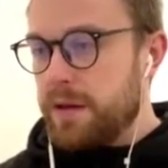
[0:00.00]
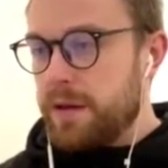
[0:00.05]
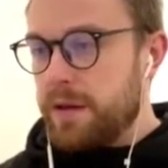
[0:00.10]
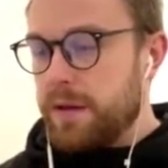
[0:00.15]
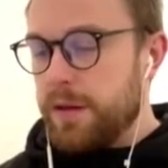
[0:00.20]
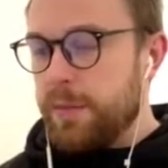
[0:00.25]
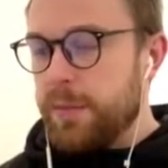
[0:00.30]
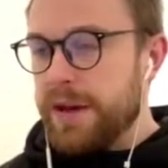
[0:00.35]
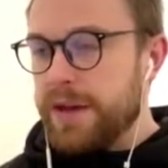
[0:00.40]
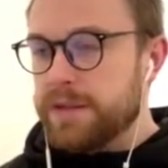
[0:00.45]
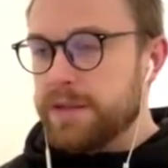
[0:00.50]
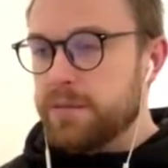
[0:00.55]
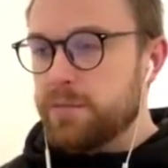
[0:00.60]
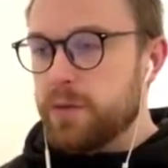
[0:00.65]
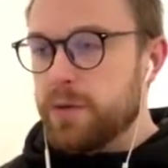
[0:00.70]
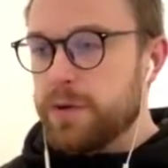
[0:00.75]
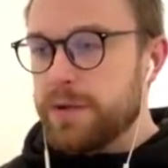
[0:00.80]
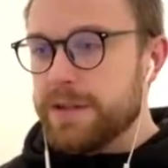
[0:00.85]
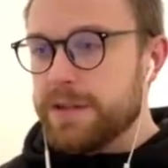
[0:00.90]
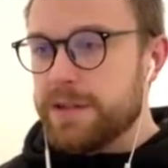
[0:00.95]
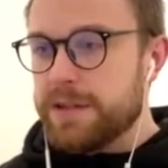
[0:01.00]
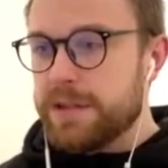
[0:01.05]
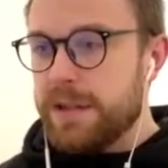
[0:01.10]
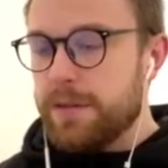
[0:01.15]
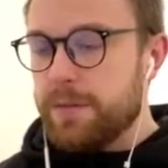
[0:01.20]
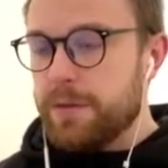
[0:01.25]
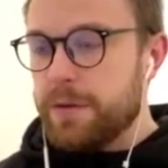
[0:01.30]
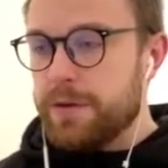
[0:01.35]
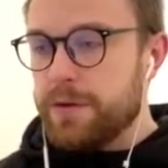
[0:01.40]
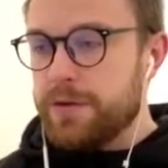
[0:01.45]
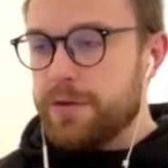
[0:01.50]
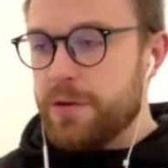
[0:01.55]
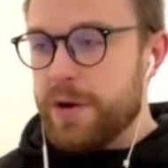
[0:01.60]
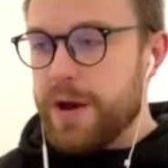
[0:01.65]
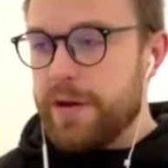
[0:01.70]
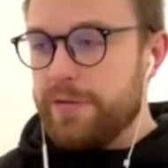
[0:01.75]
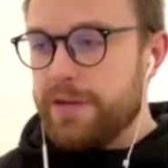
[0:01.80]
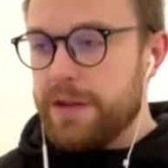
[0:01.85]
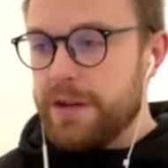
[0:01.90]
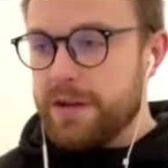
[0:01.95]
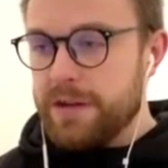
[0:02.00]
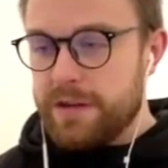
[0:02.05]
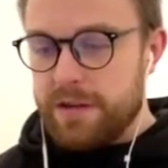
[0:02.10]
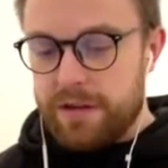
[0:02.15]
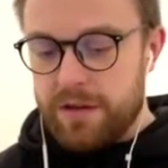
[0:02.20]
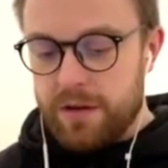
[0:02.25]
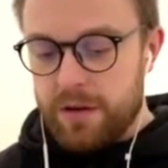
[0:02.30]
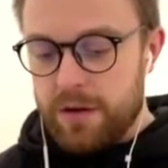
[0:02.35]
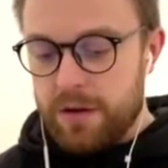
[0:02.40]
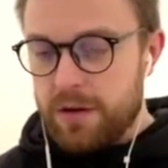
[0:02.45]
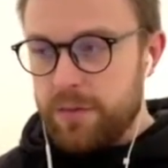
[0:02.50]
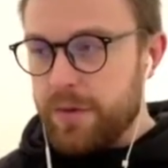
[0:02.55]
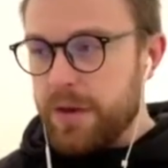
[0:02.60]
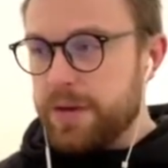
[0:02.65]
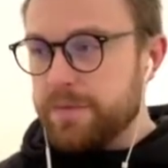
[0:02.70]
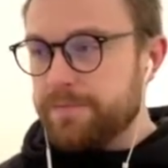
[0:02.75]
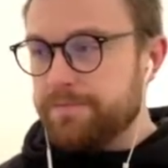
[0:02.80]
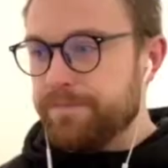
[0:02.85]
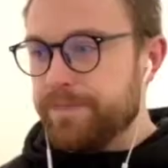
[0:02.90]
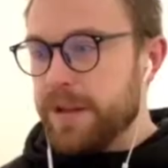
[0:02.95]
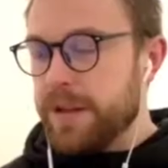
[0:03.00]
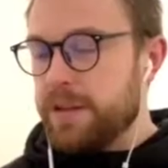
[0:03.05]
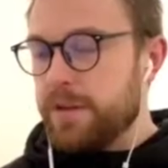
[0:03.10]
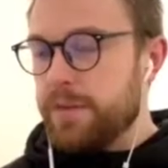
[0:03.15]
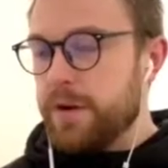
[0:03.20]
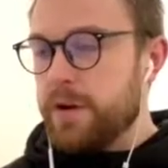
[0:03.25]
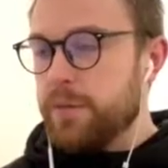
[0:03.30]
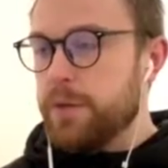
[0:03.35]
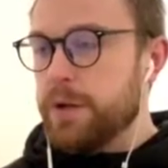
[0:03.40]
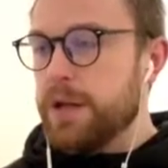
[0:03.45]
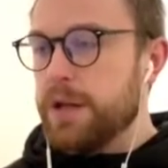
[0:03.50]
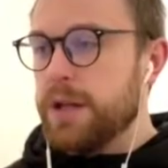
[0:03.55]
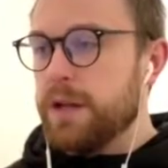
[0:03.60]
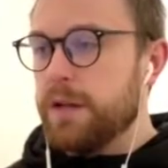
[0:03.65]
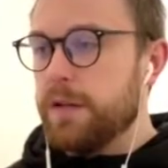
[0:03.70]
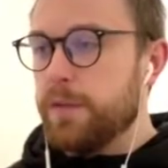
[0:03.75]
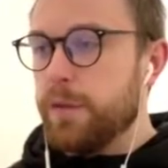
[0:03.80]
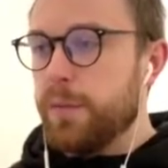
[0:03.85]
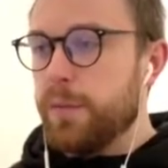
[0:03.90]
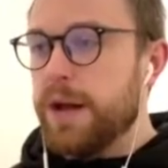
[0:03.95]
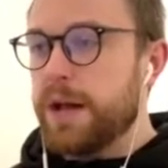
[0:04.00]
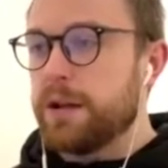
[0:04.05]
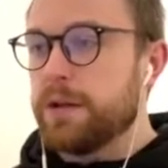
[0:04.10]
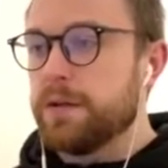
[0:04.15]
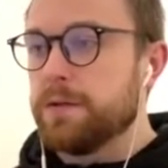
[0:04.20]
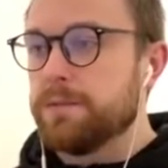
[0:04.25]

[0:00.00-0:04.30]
peasant boys that were drafted into the army at the very beginning of the battle.